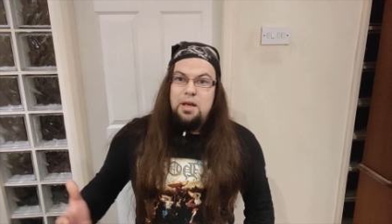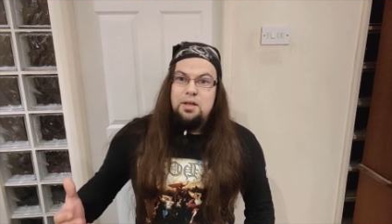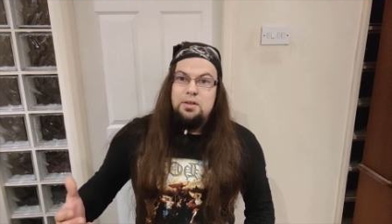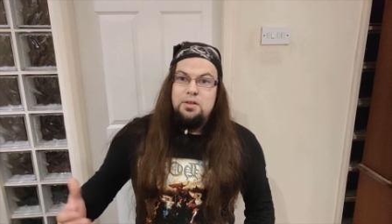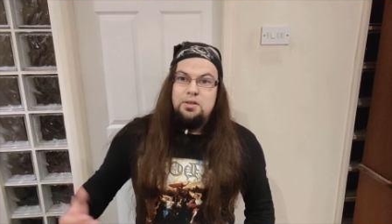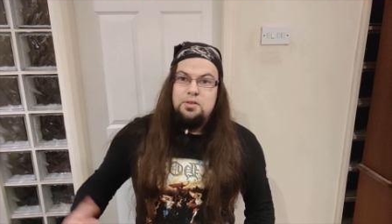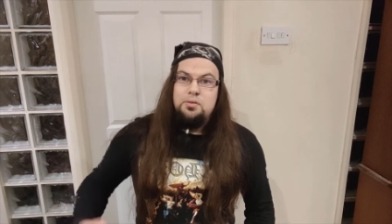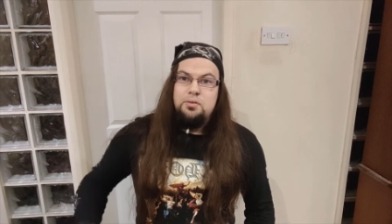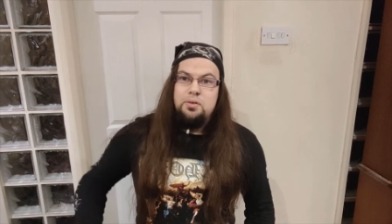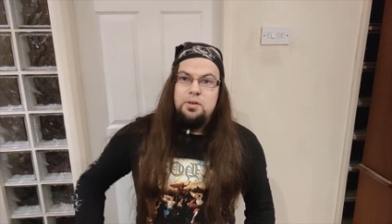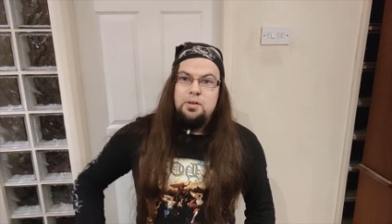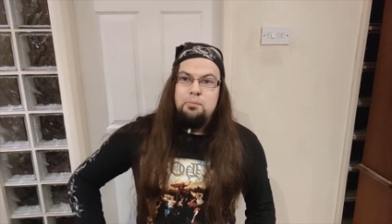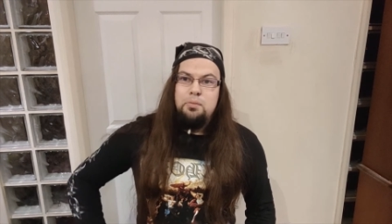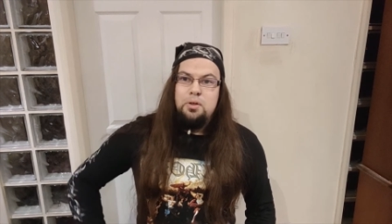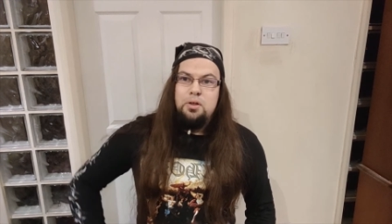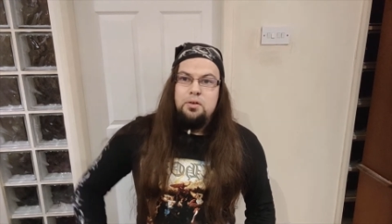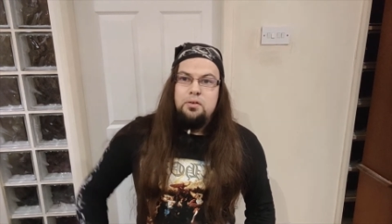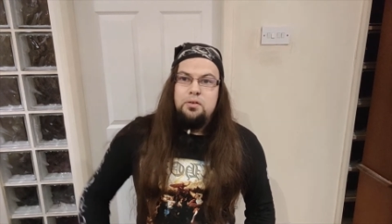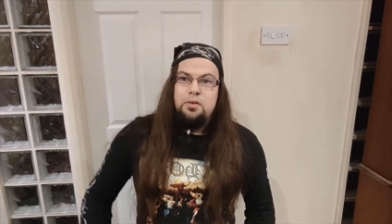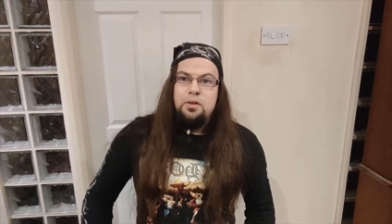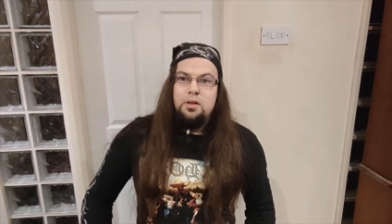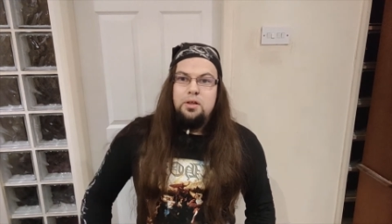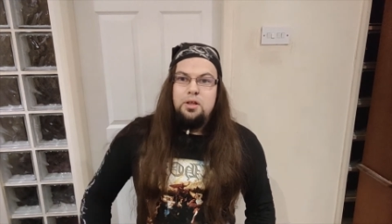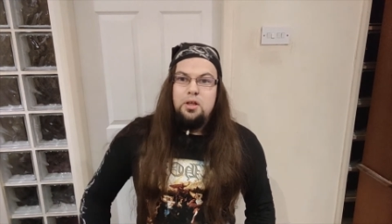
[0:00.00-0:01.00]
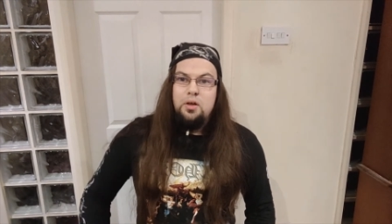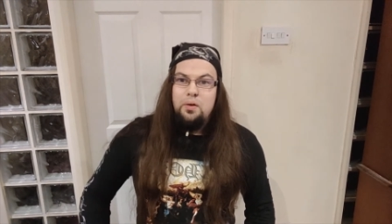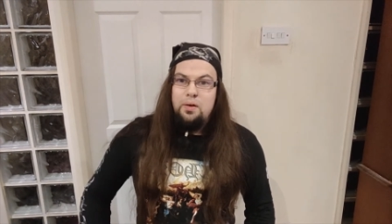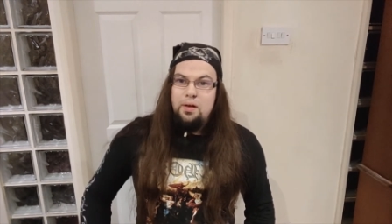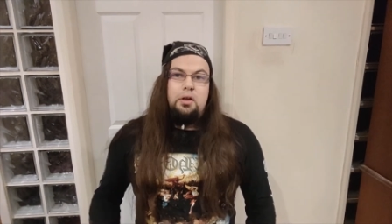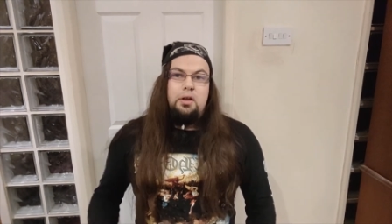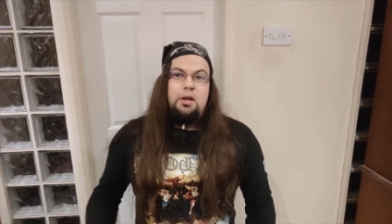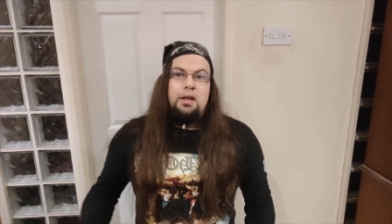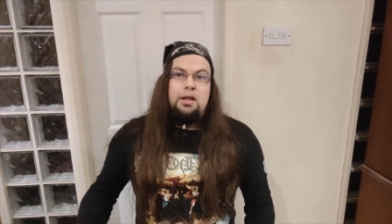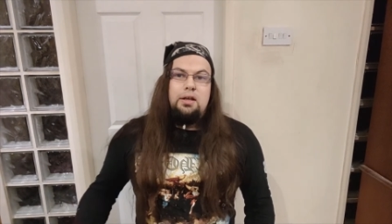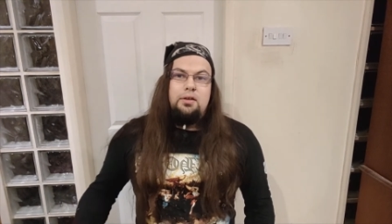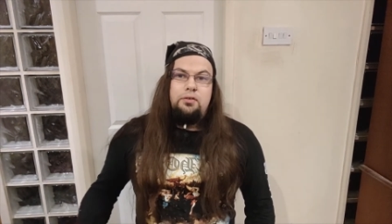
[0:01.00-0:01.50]
and paid to stream
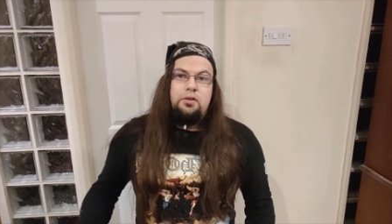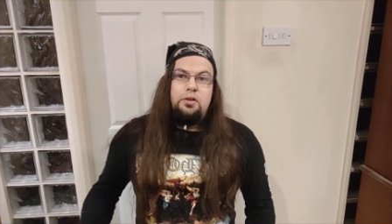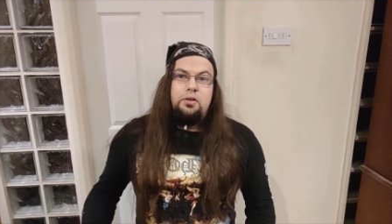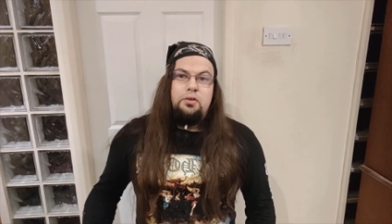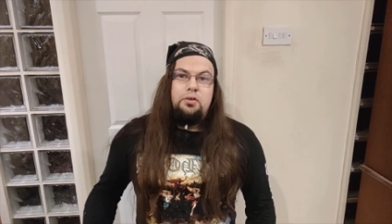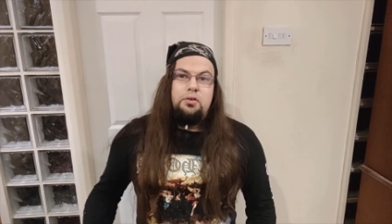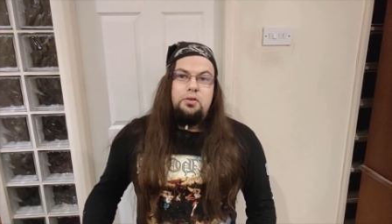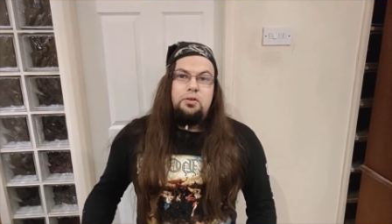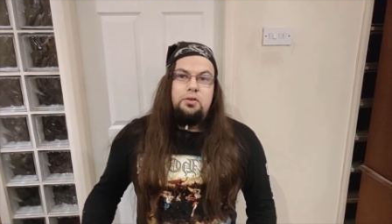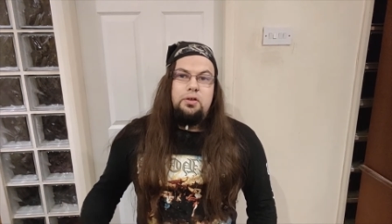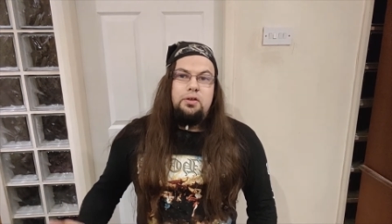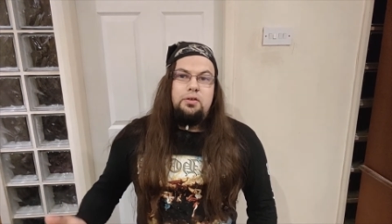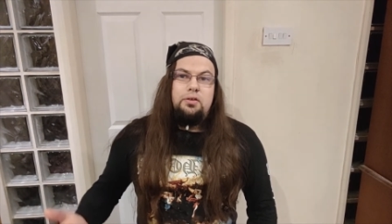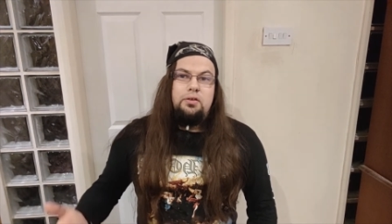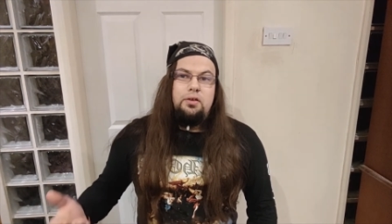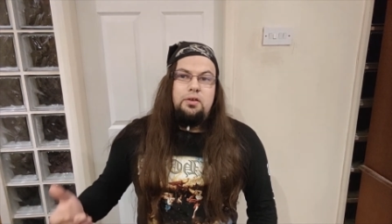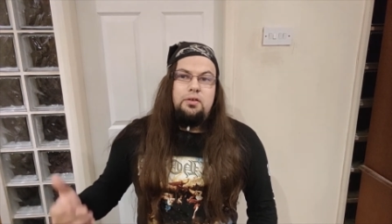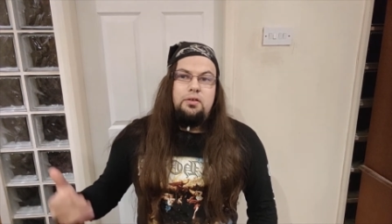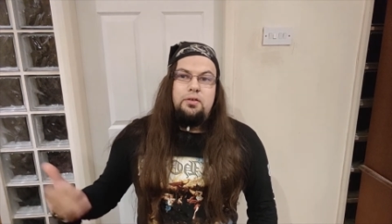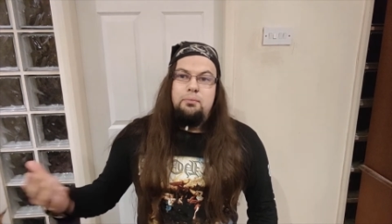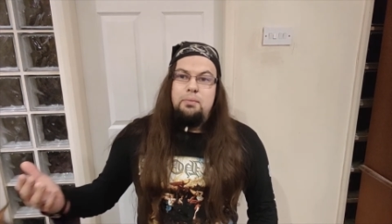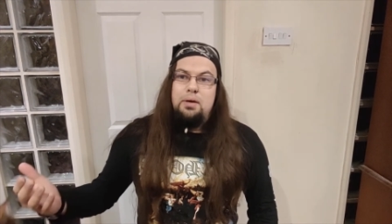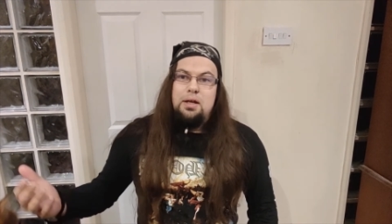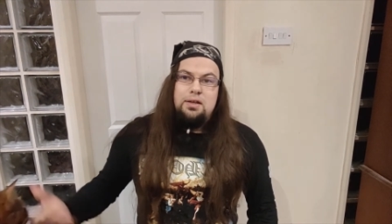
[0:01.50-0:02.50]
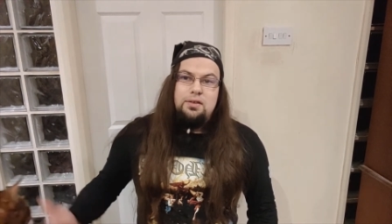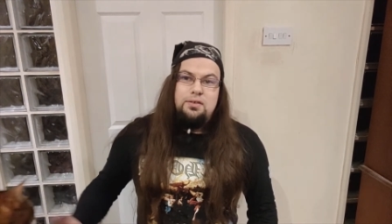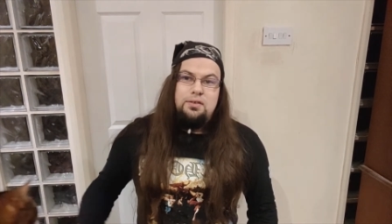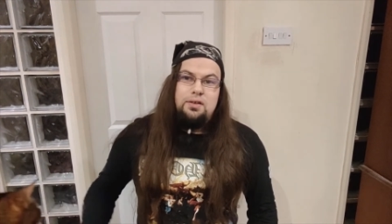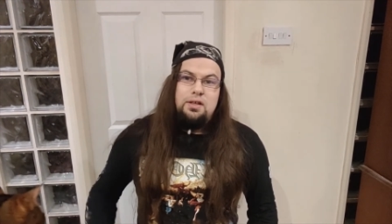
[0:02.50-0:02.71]
music, you only had a few choices.